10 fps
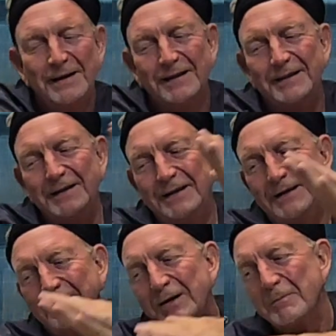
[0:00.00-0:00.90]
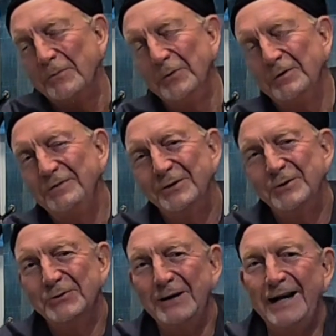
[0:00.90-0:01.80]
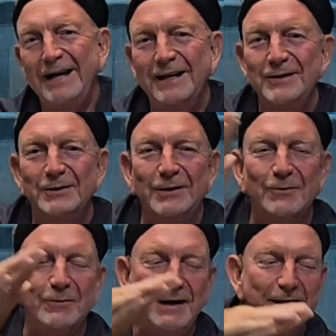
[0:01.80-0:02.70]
then move your dragon. You're going to wake